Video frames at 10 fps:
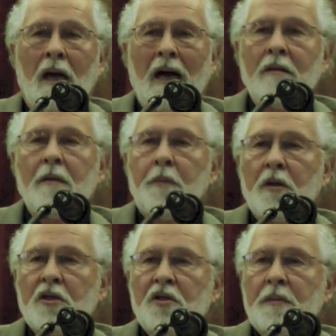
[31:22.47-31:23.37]
how did they
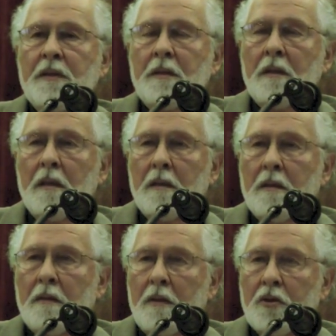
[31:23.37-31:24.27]
participate
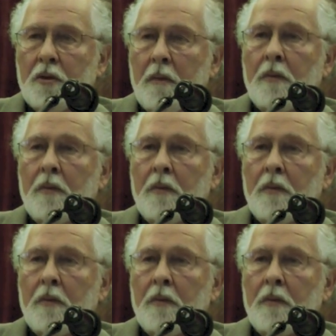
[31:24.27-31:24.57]
in religion?